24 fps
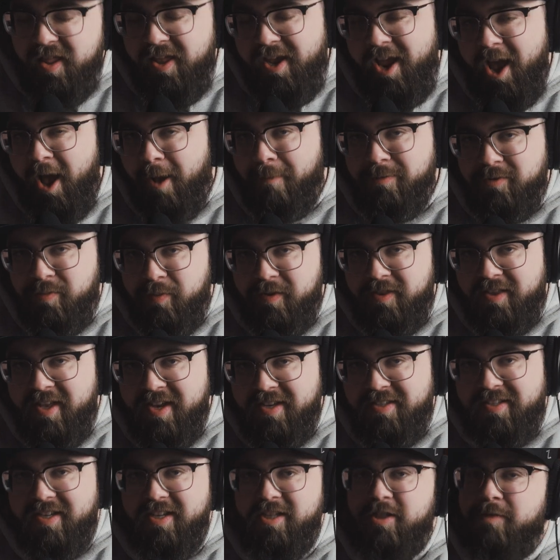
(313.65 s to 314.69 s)
Really helps with
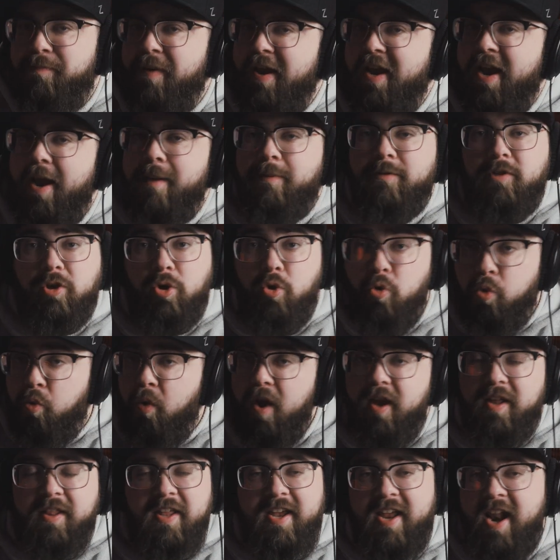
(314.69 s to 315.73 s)
this is being able to
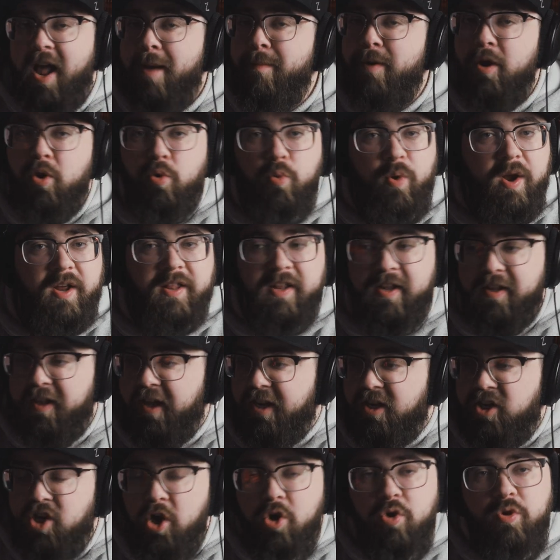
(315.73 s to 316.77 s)
quickly, and I mean quickly,
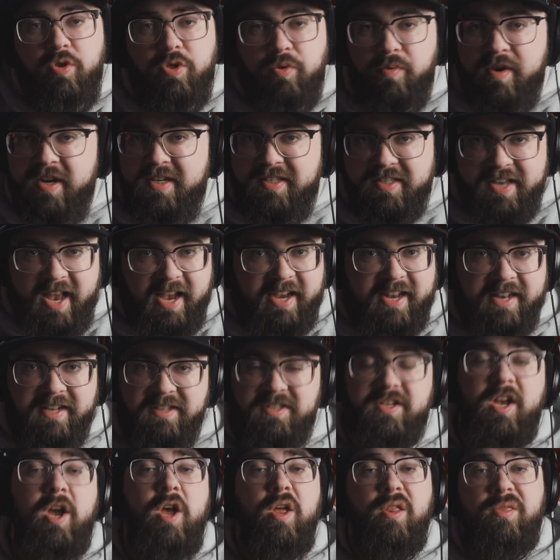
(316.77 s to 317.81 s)
like 2-3
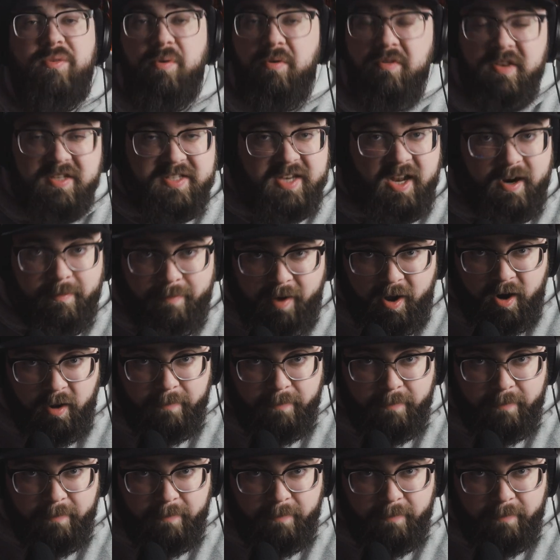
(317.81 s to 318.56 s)
seconds, throw this on a